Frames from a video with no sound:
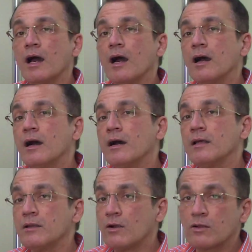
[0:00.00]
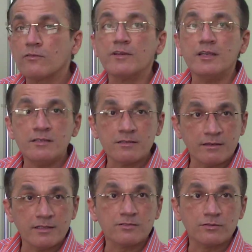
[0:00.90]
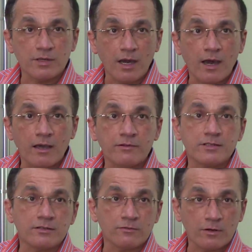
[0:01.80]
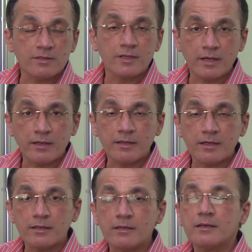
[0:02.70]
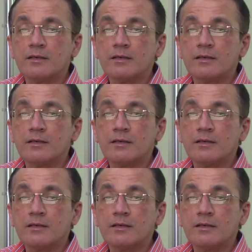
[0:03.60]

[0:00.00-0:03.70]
a lot of injuries to the eye which involve the retina,